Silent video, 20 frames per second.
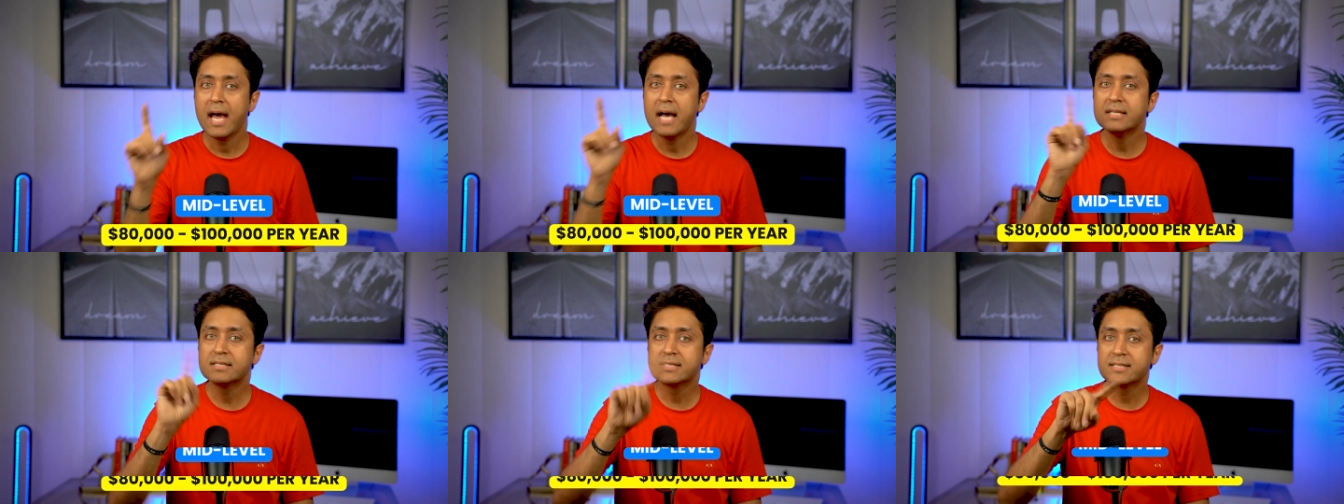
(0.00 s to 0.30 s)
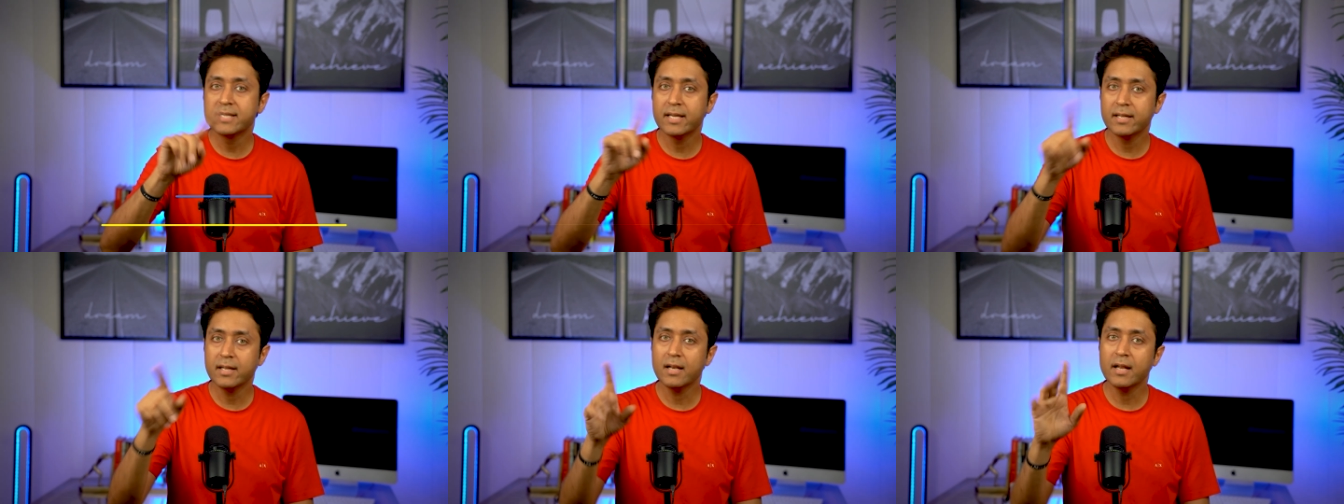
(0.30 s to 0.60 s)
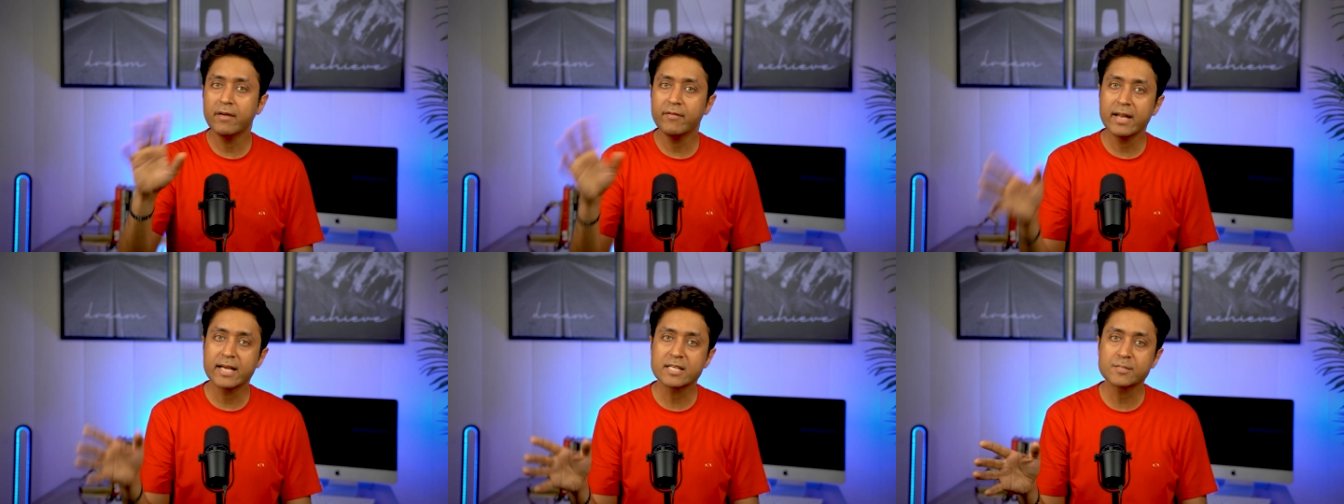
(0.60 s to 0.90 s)
And senior
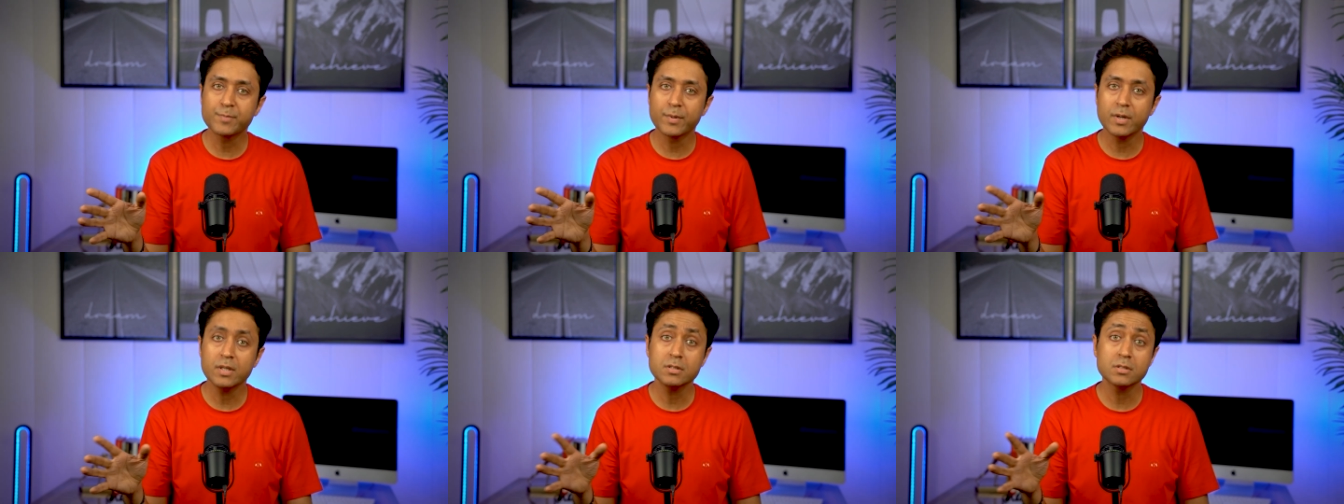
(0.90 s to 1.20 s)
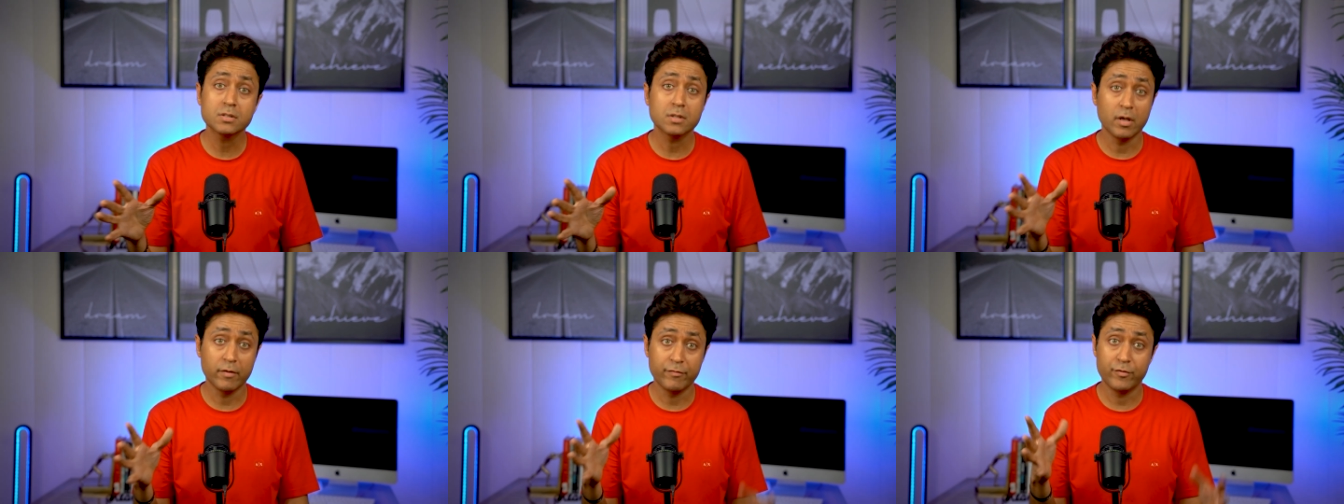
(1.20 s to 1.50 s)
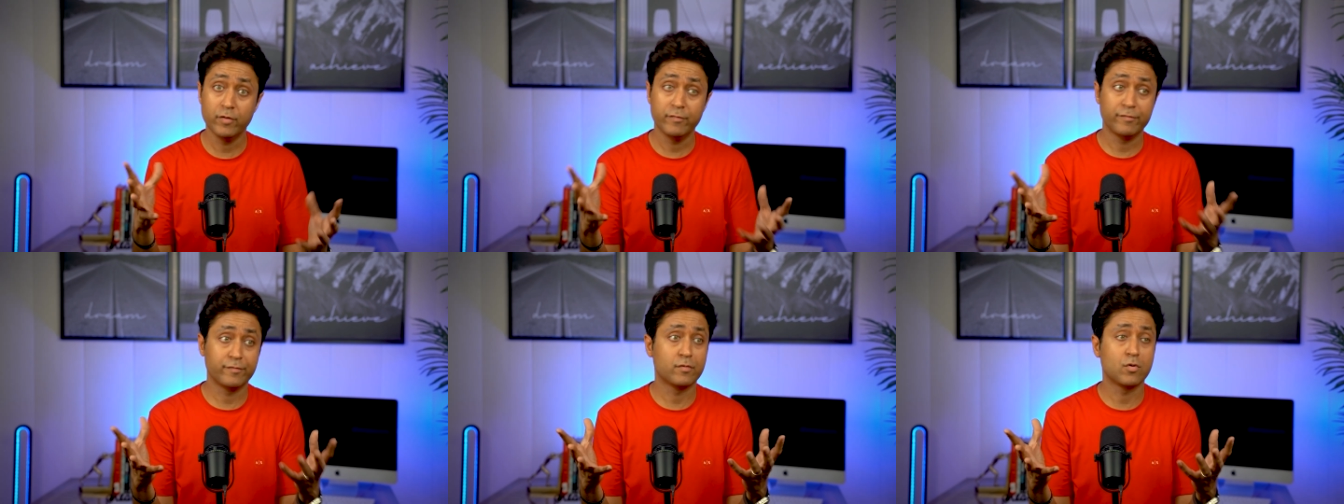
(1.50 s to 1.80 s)
level experts,
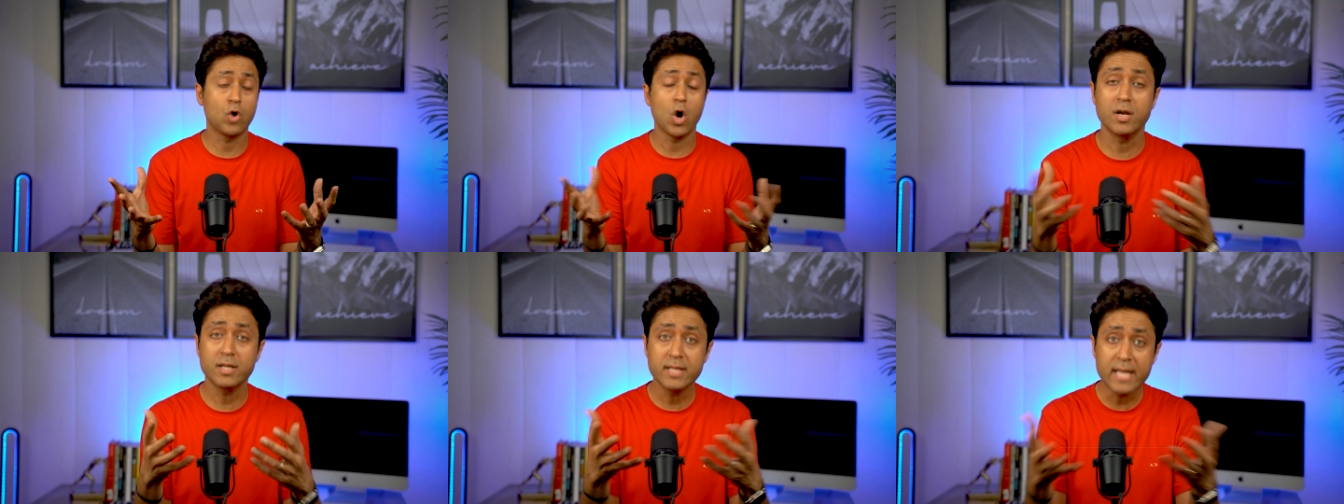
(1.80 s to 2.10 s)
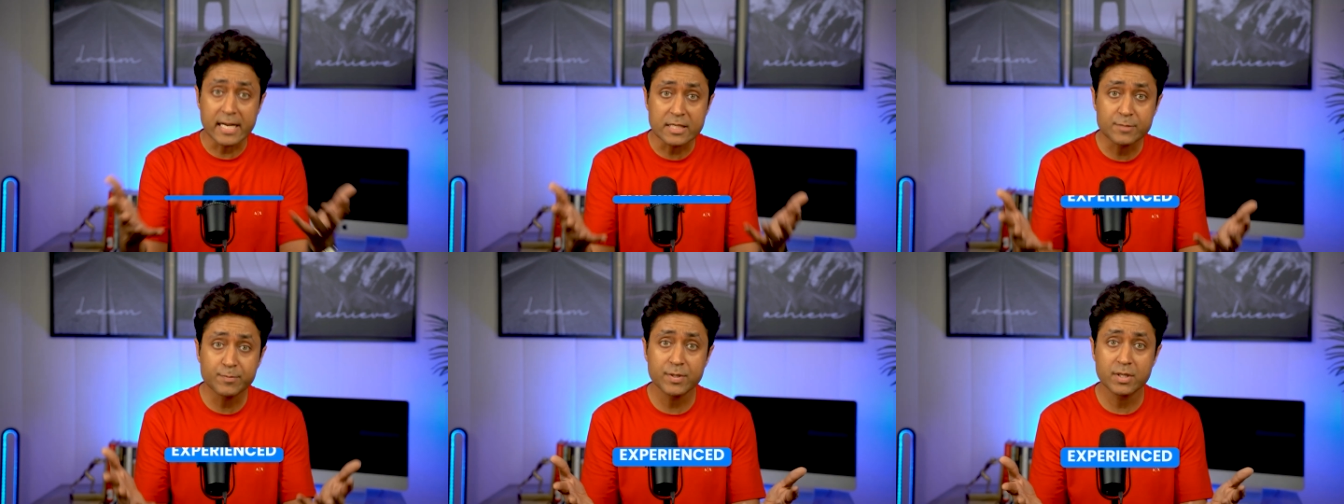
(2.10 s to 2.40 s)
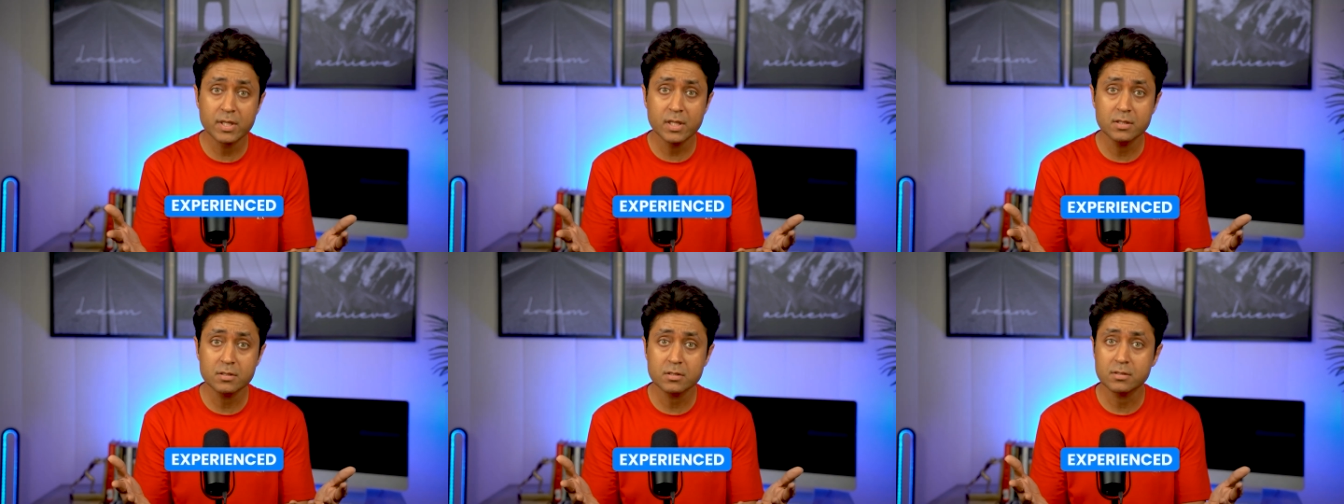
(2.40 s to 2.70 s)
if you've got the
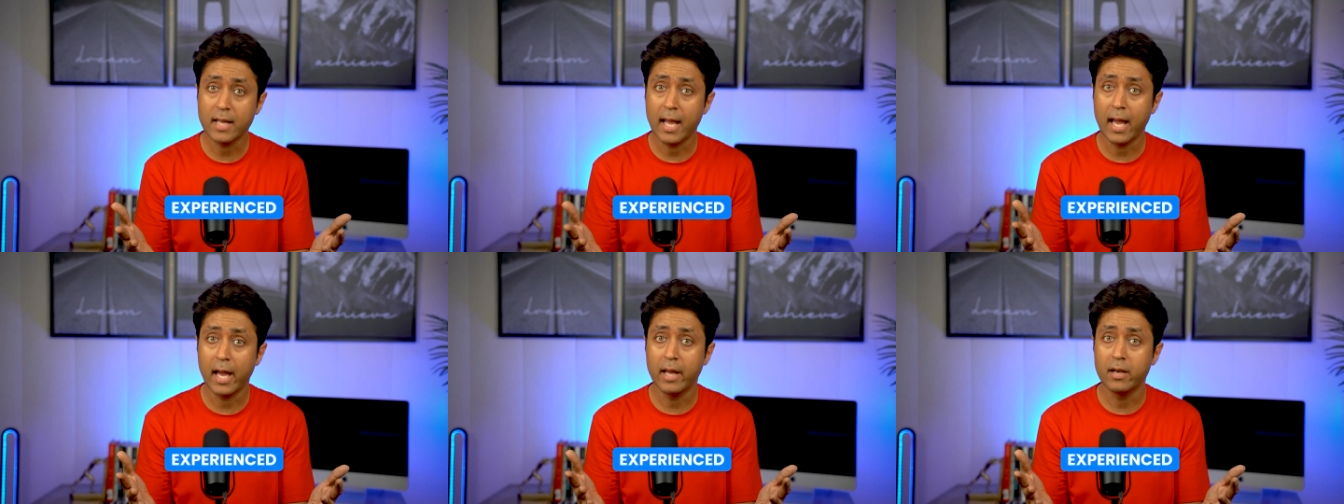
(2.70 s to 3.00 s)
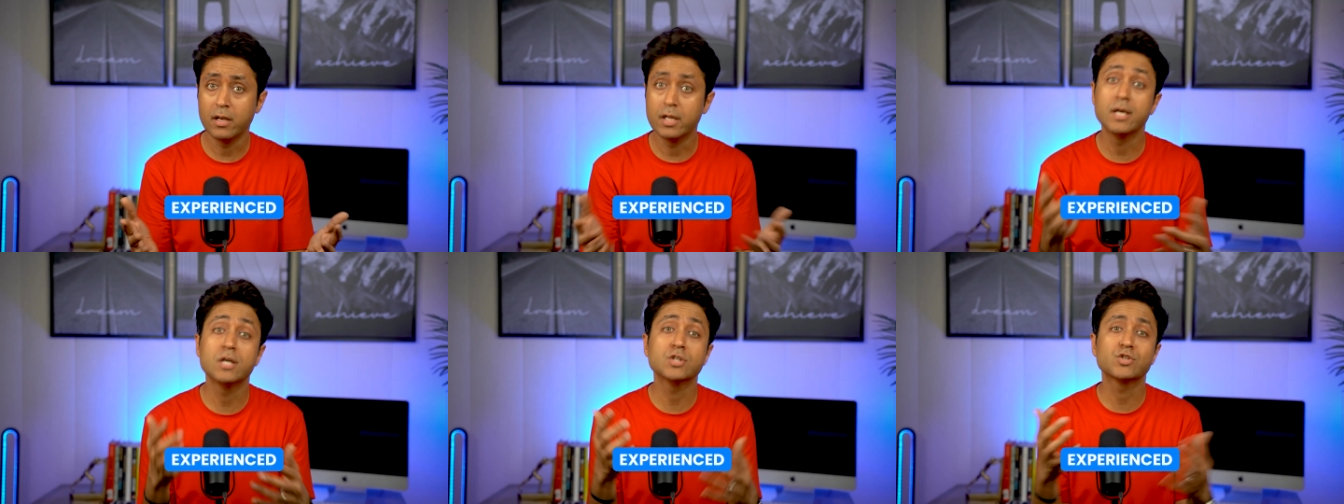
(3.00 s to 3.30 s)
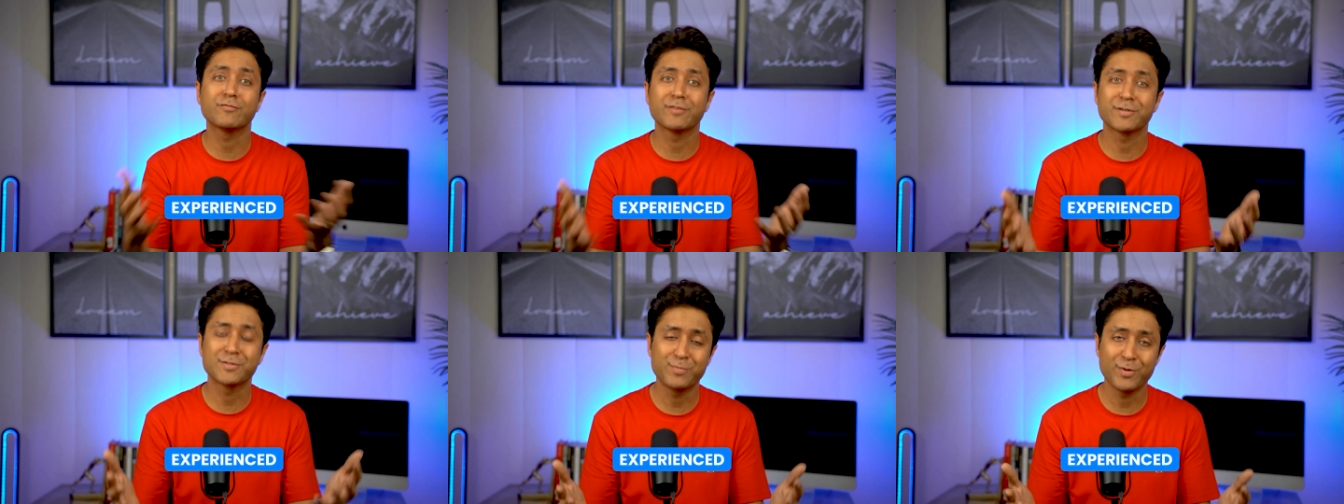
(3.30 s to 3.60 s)
expertise and
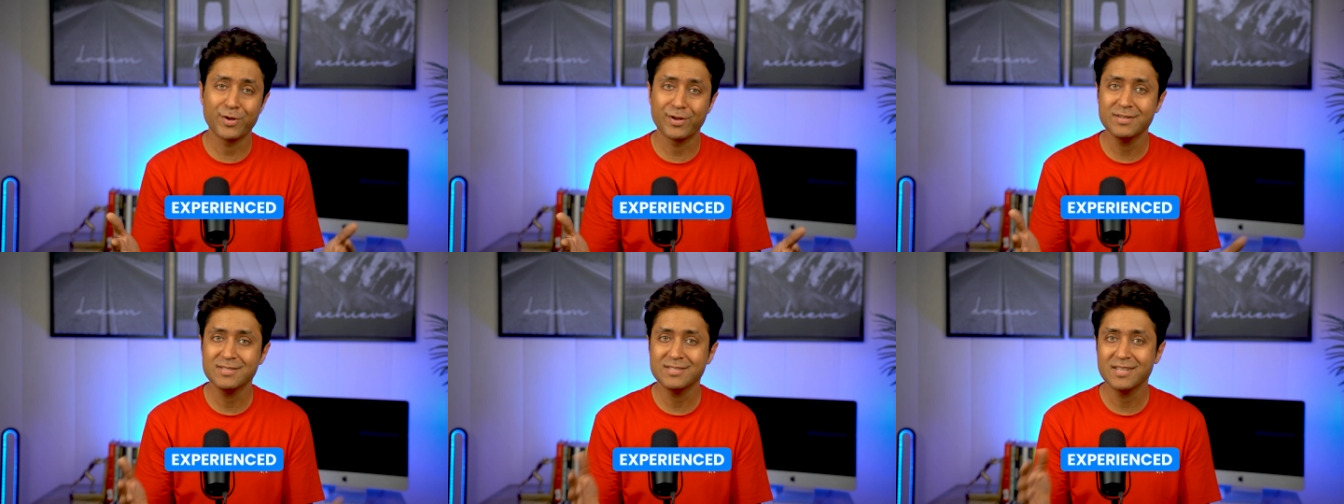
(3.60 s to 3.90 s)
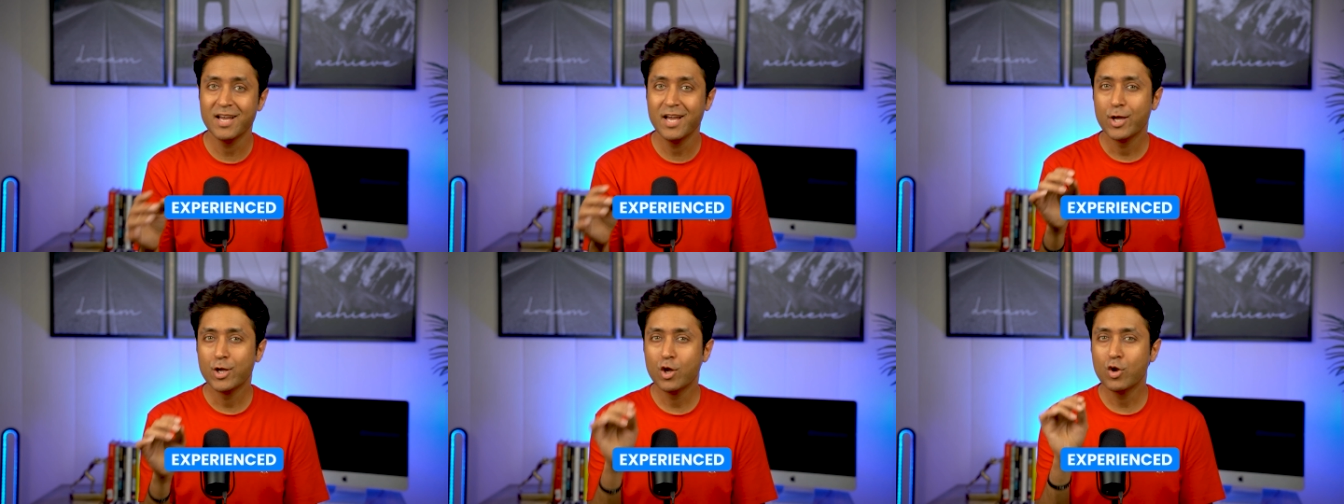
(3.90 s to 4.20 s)
years of experience,